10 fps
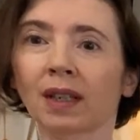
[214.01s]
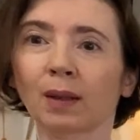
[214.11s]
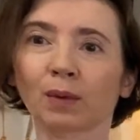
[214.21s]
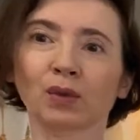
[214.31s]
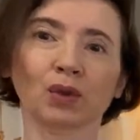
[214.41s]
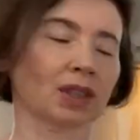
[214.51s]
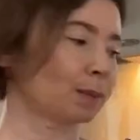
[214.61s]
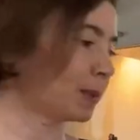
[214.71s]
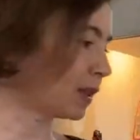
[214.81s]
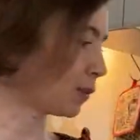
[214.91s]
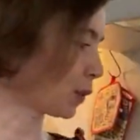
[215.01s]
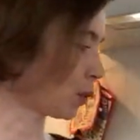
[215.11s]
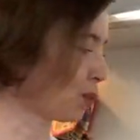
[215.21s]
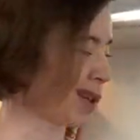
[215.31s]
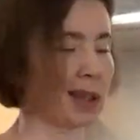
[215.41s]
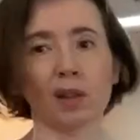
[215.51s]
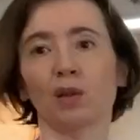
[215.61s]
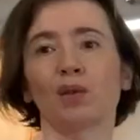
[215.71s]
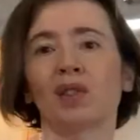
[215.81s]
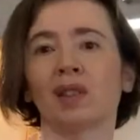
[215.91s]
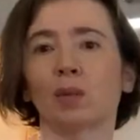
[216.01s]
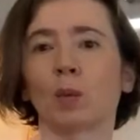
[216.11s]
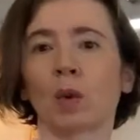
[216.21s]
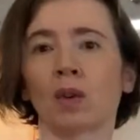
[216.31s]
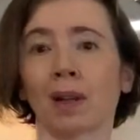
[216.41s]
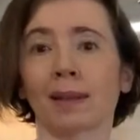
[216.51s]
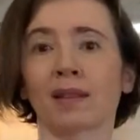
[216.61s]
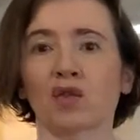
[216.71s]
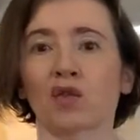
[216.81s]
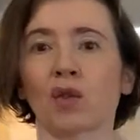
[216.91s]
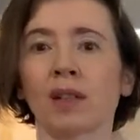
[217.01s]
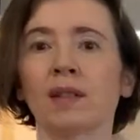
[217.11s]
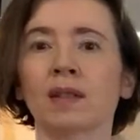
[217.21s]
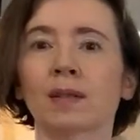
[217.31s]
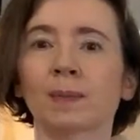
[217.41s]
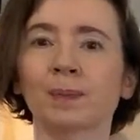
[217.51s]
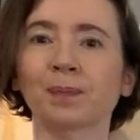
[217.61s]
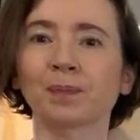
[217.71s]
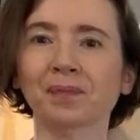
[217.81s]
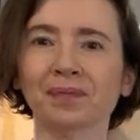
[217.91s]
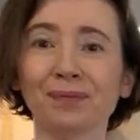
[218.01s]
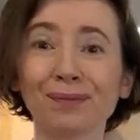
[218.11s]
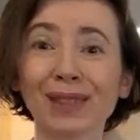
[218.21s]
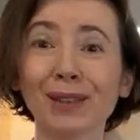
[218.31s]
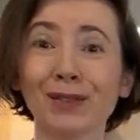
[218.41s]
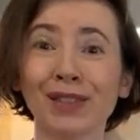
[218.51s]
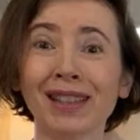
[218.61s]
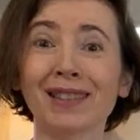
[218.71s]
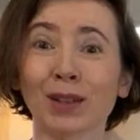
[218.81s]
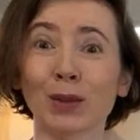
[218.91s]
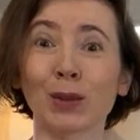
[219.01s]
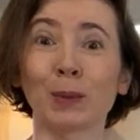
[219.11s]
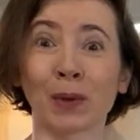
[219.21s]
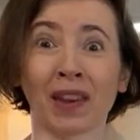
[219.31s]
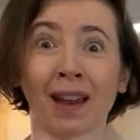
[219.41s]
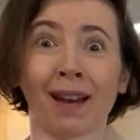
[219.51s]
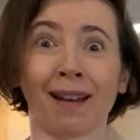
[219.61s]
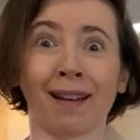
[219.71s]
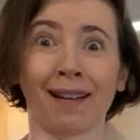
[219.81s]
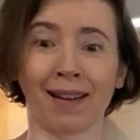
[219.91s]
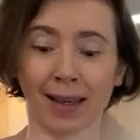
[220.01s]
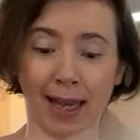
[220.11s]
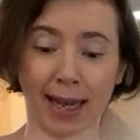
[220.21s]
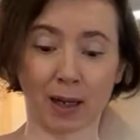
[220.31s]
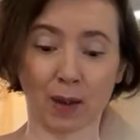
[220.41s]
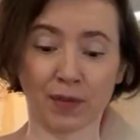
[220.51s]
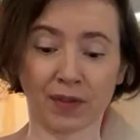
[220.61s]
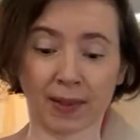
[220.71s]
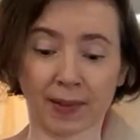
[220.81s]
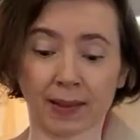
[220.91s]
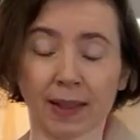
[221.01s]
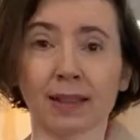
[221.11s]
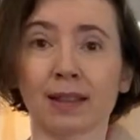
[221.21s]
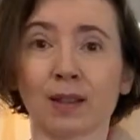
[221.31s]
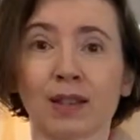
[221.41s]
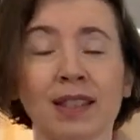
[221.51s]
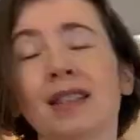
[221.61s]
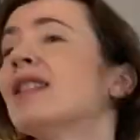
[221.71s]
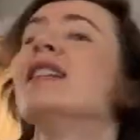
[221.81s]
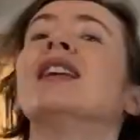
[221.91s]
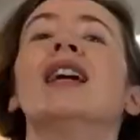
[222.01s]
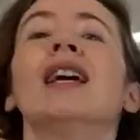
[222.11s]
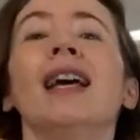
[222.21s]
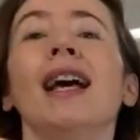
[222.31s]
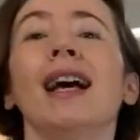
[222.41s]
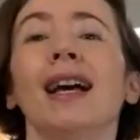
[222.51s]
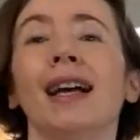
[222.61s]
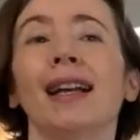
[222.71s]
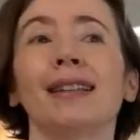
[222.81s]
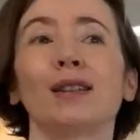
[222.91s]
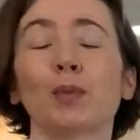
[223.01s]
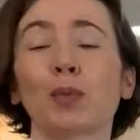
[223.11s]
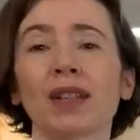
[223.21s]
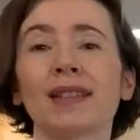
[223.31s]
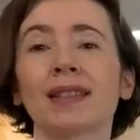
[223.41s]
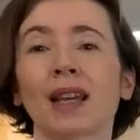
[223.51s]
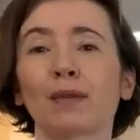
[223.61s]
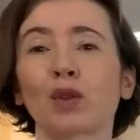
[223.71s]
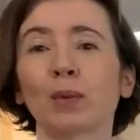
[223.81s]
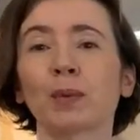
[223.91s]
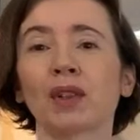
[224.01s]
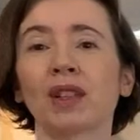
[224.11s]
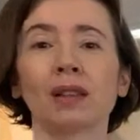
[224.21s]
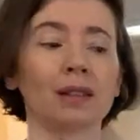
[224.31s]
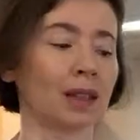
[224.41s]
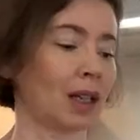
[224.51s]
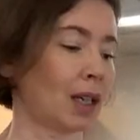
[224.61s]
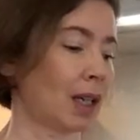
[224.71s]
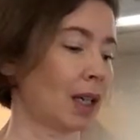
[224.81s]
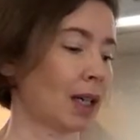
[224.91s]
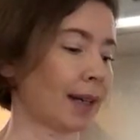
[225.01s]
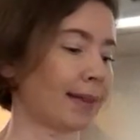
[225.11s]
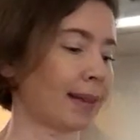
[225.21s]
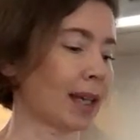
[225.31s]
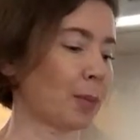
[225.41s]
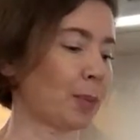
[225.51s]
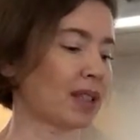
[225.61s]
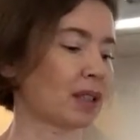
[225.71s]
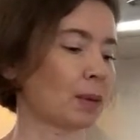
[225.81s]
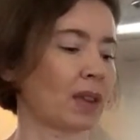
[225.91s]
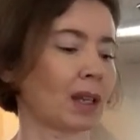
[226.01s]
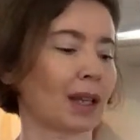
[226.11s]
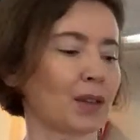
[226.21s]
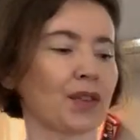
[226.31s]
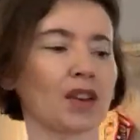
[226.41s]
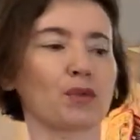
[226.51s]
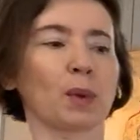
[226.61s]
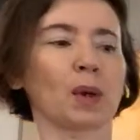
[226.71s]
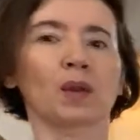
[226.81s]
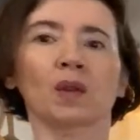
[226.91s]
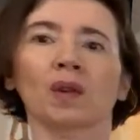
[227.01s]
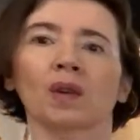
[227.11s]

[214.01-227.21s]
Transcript: I want to keep it for when I use it more like straight. Figs are Yumoya. I love figs and it's the season. And the prices have dropped a little. I think I paid something like five bucks.